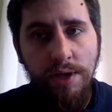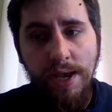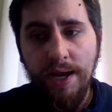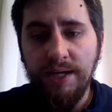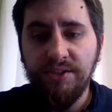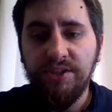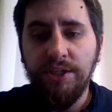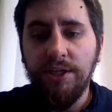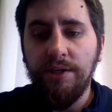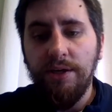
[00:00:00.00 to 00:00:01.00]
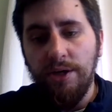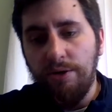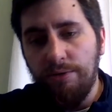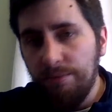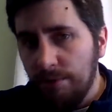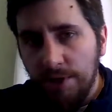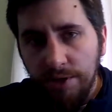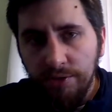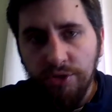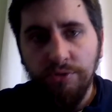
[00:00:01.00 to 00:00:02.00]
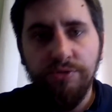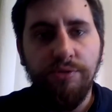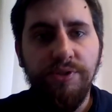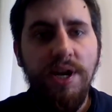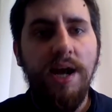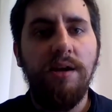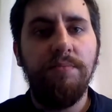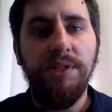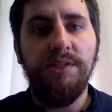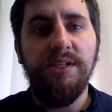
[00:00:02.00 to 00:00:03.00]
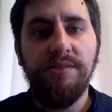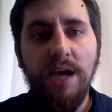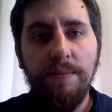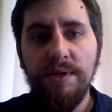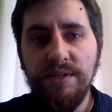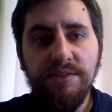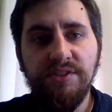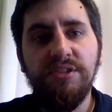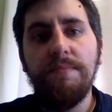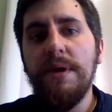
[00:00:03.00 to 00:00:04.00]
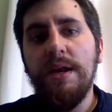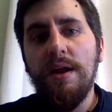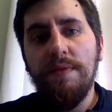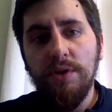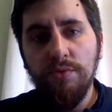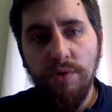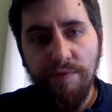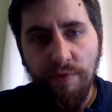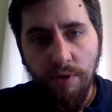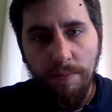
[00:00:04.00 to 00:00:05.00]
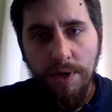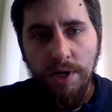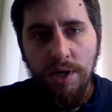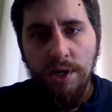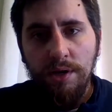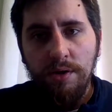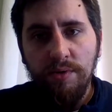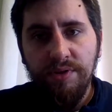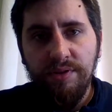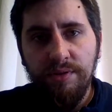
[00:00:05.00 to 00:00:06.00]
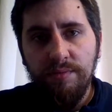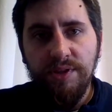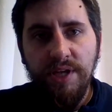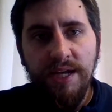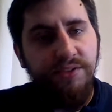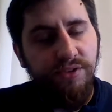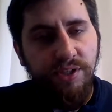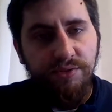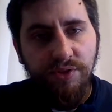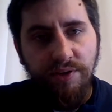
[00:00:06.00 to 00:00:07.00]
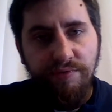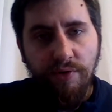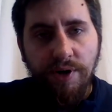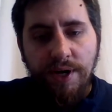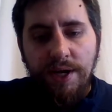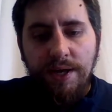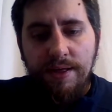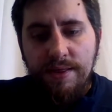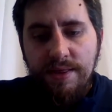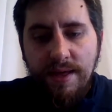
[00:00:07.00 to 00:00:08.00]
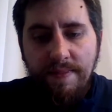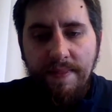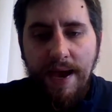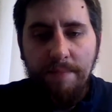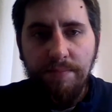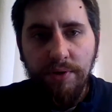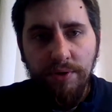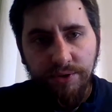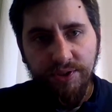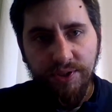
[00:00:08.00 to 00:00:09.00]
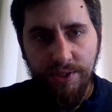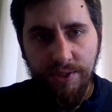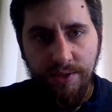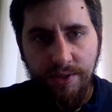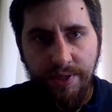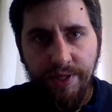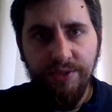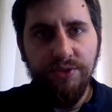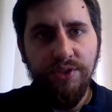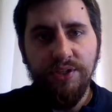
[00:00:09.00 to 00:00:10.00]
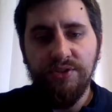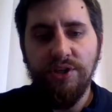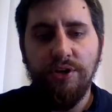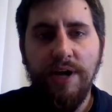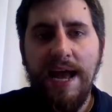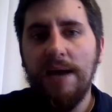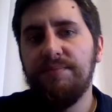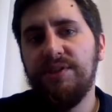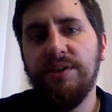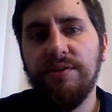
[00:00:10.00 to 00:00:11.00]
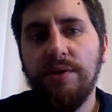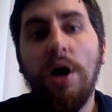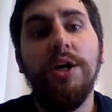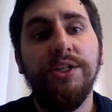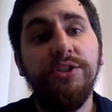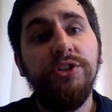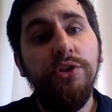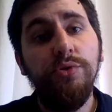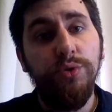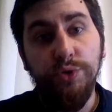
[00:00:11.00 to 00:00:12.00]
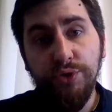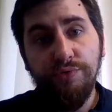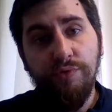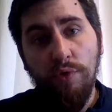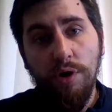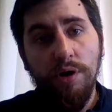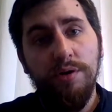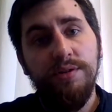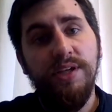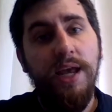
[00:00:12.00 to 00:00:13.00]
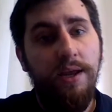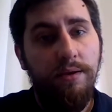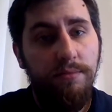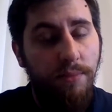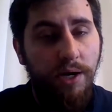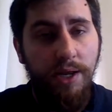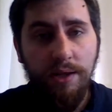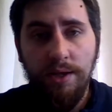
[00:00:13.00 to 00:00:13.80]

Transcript: and I see, so-and-so did not complete the assignment, didn't submit it on the Google form with the answers I was looking for, then that person is considered absent, unexcused for today, Monday.